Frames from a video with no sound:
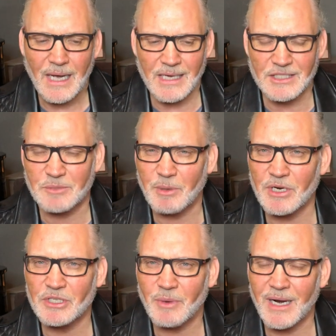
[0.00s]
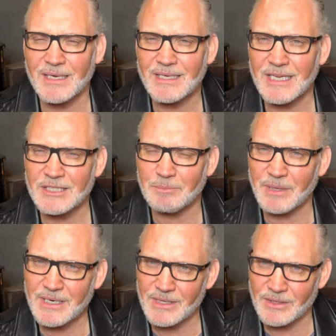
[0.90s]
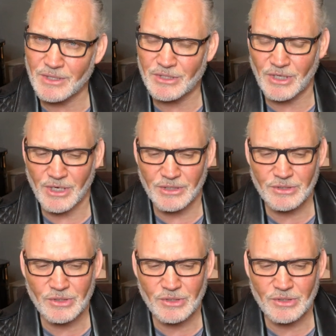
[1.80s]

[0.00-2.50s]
And spirituality is bigger than the church.